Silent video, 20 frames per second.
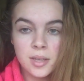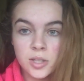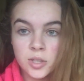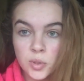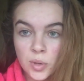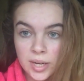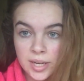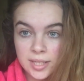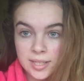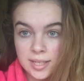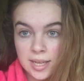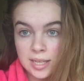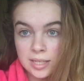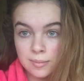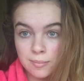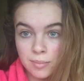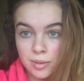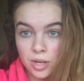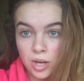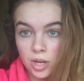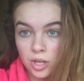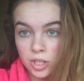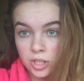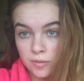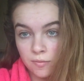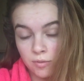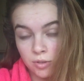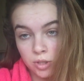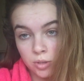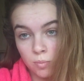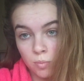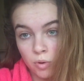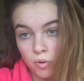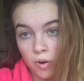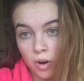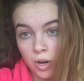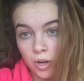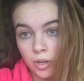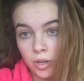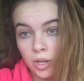so I need to get some bananas for
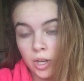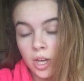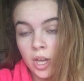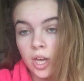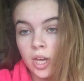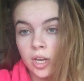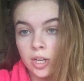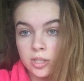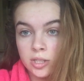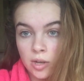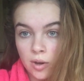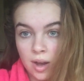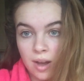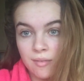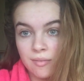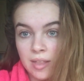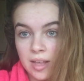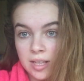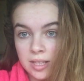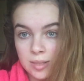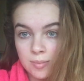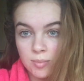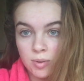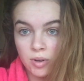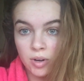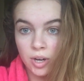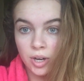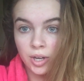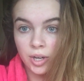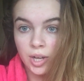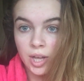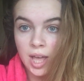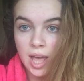tomorrow because I'll have that tomorrow.